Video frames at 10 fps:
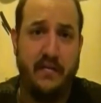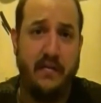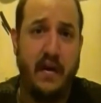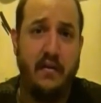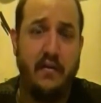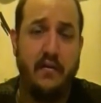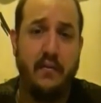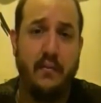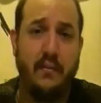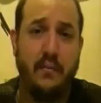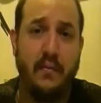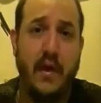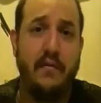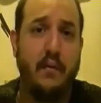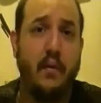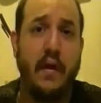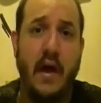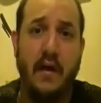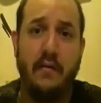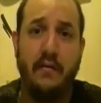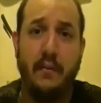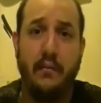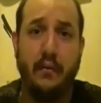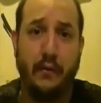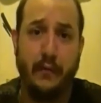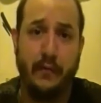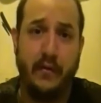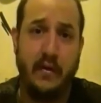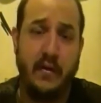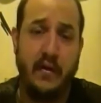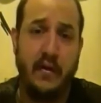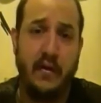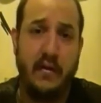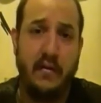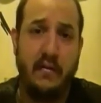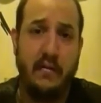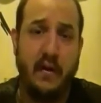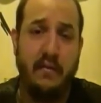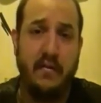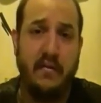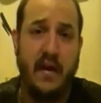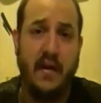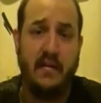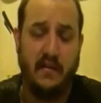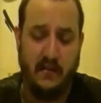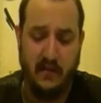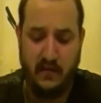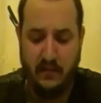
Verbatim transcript: the founders never would have approved of this tactic.